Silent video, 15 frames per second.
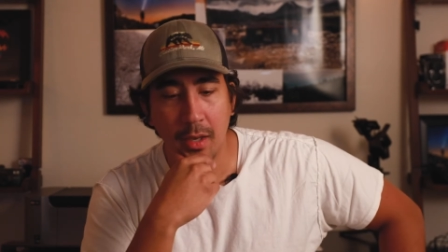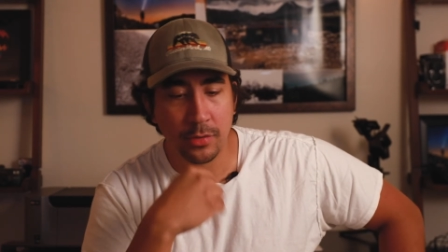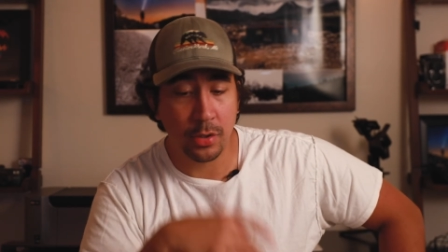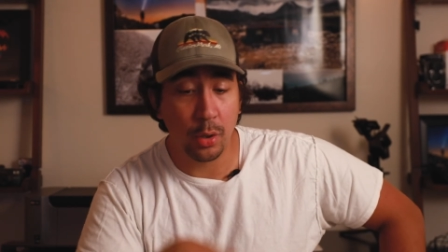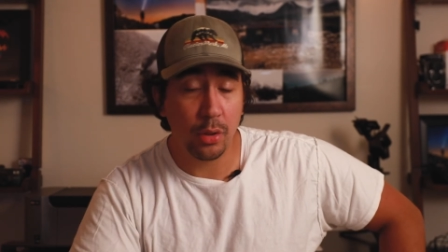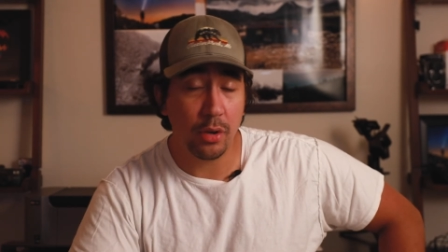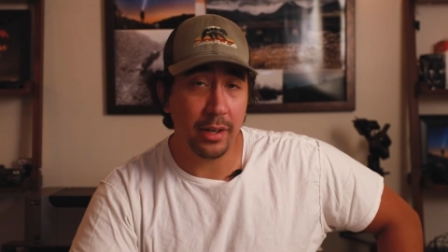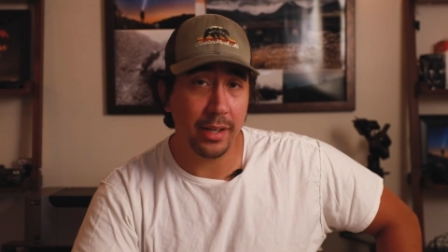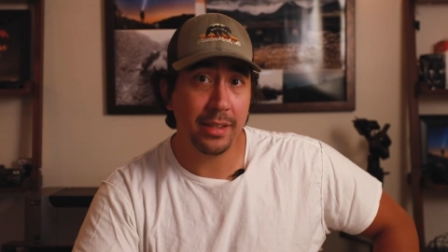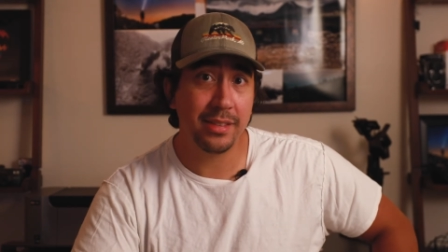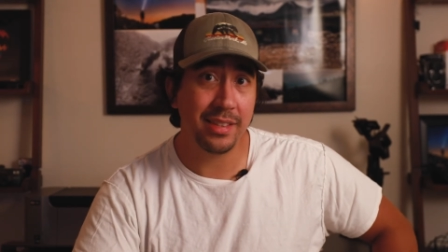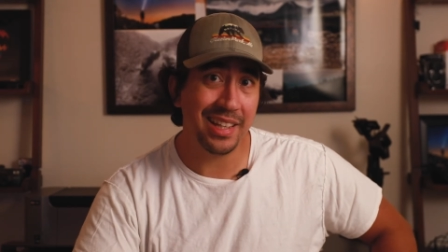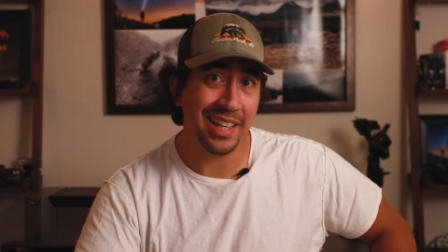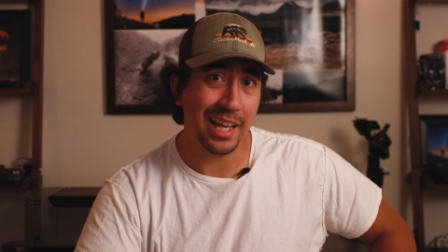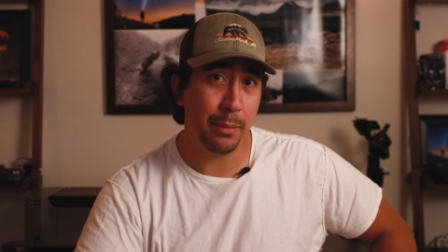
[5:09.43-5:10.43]
So there
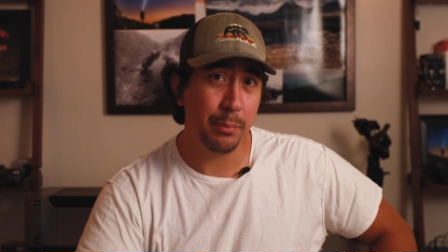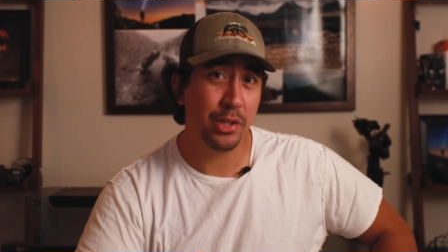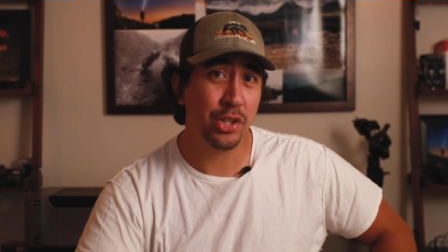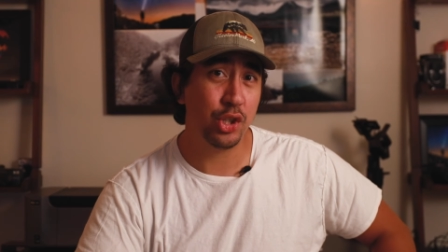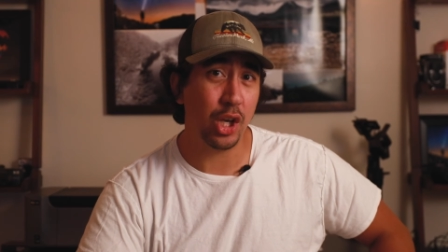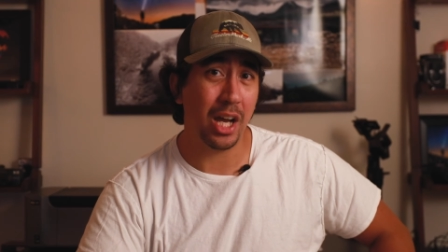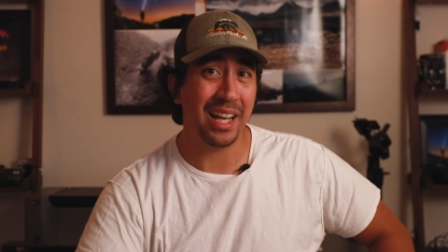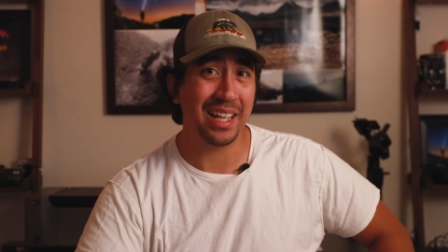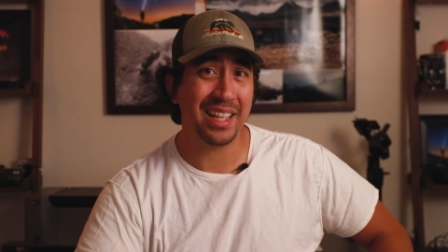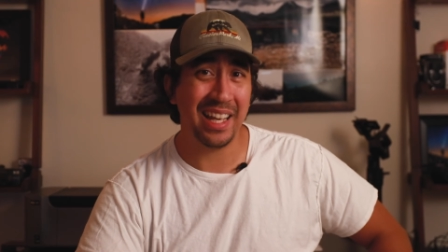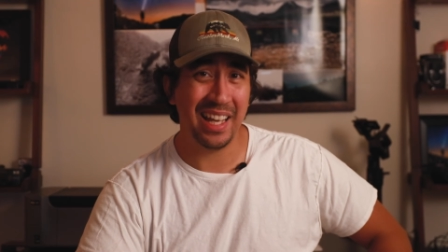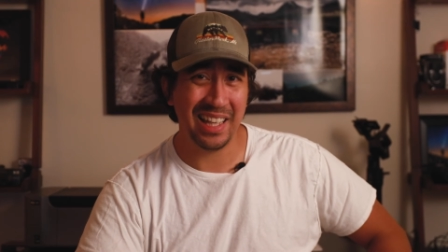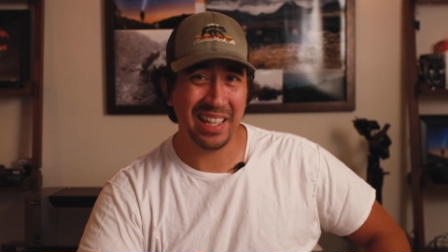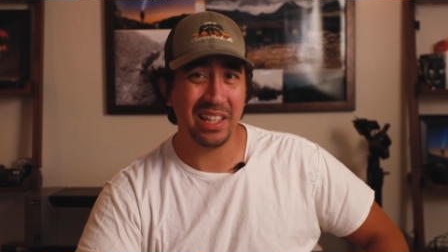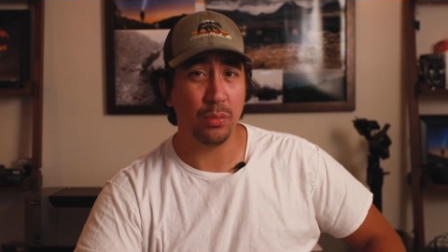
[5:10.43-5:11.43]
is the
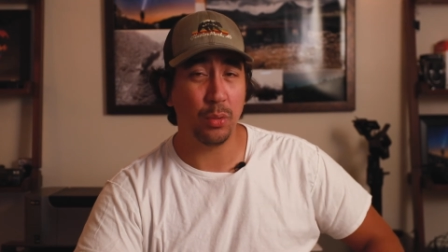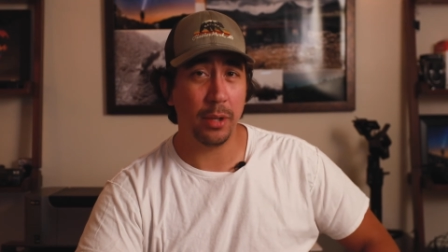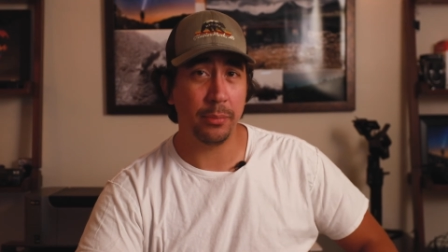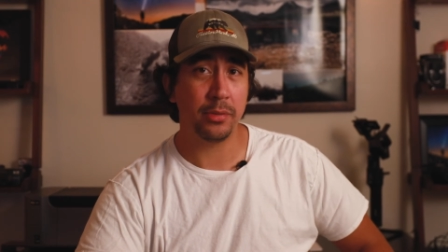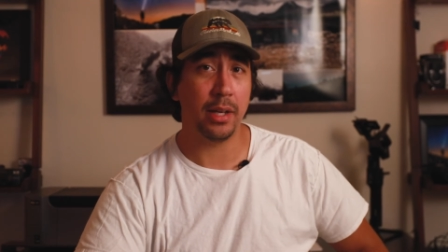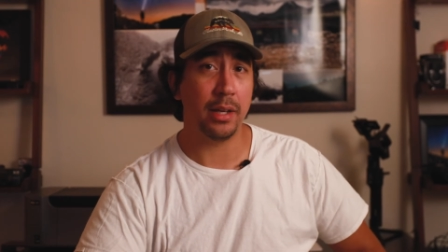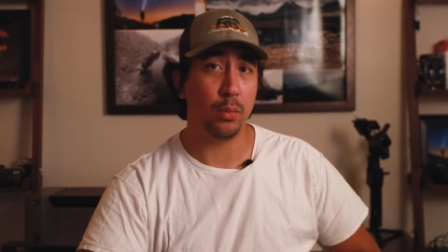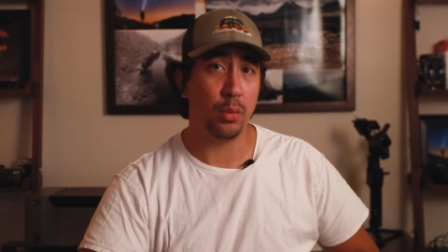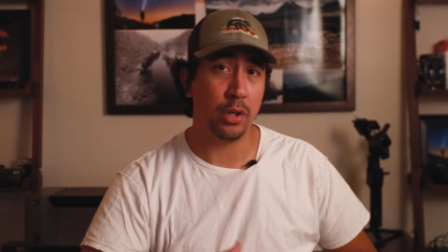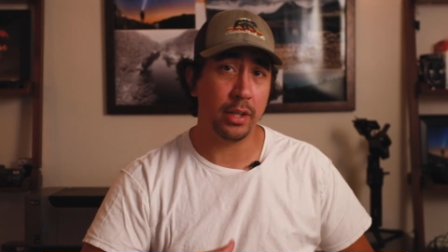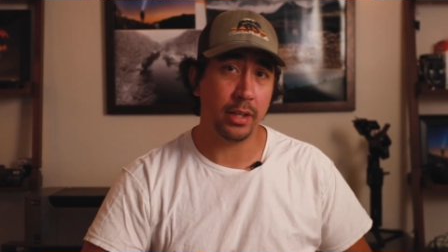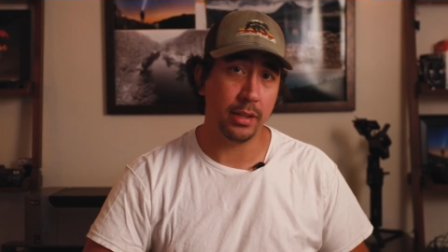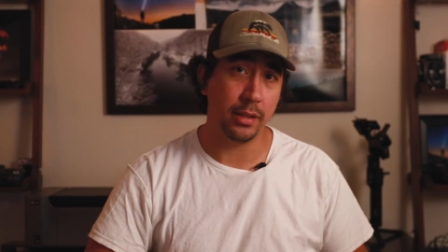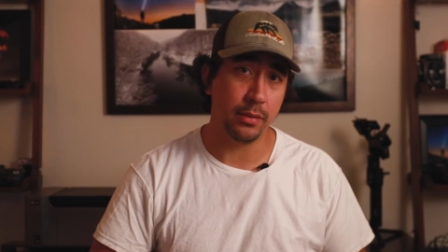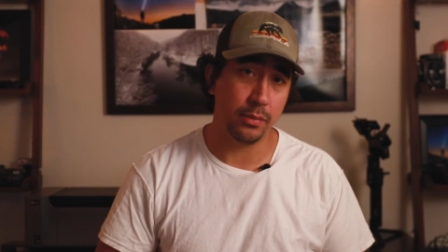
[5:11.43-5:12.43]
image.canon website where you
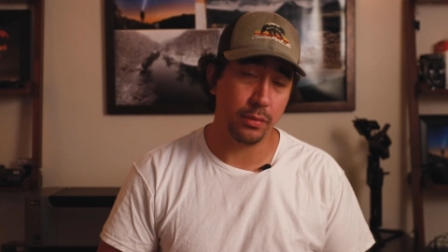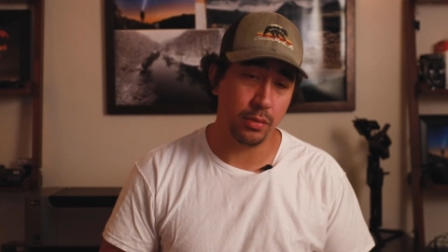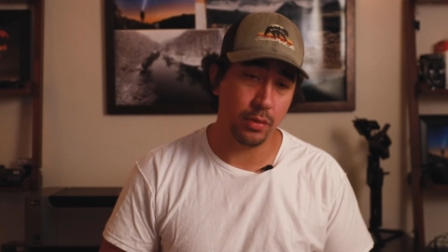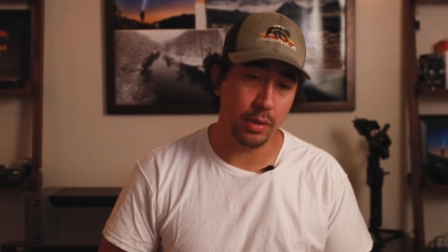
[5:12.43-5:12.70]
can